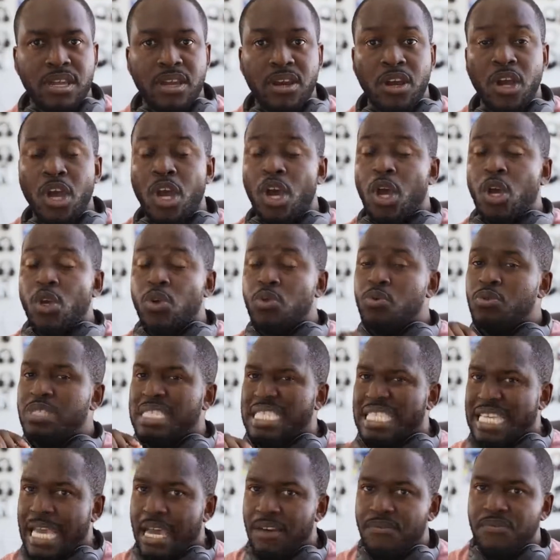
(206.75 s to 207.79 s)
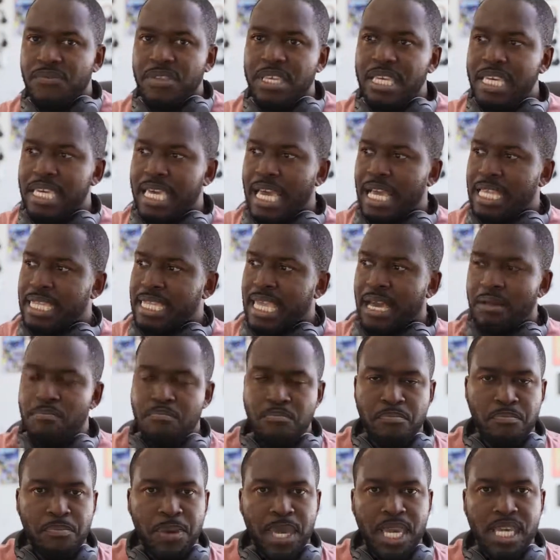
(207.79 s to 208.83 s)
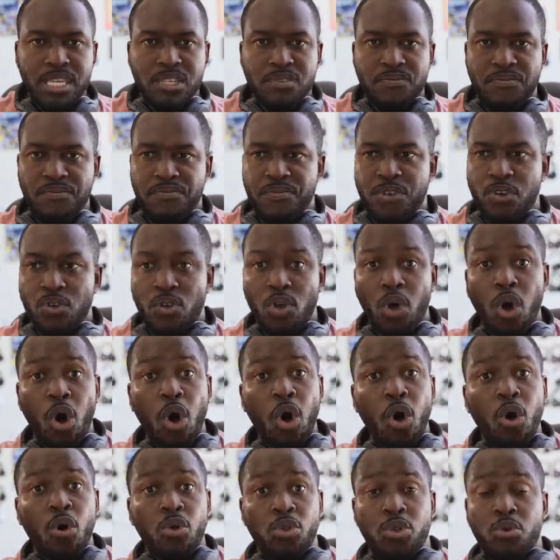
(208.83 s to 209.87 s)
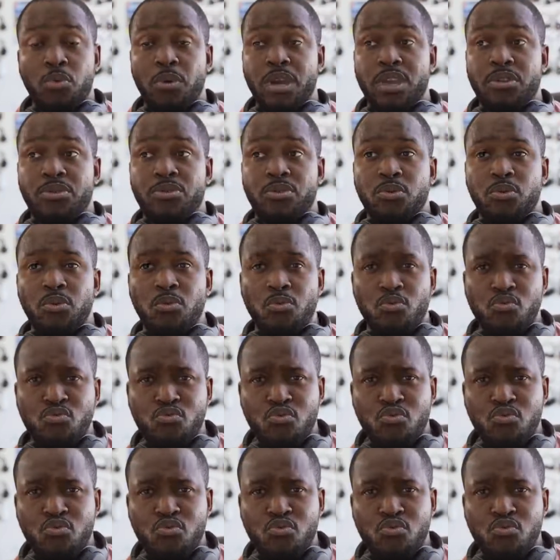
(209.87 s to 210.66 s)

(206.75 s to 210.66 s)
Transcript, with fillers: there. You definitely get that bass feel all the way through.